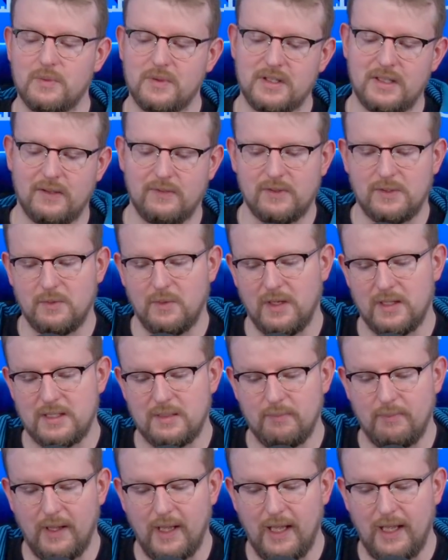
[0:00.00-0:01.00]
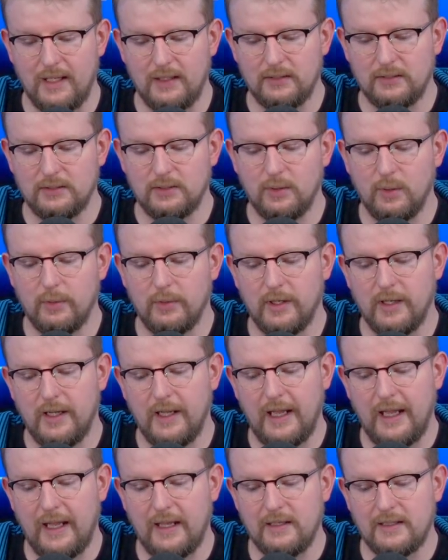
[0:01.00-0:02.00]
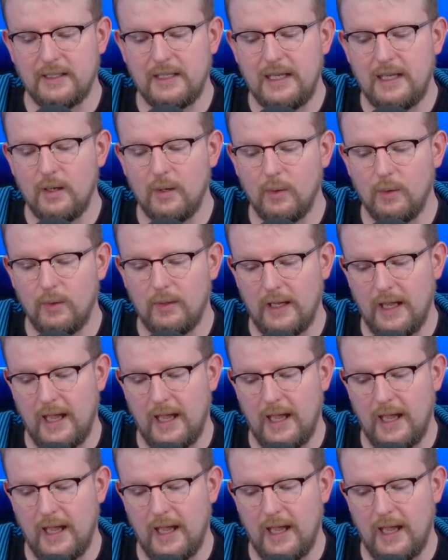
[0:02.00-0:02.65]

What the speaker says: was given to us by Laura and Keo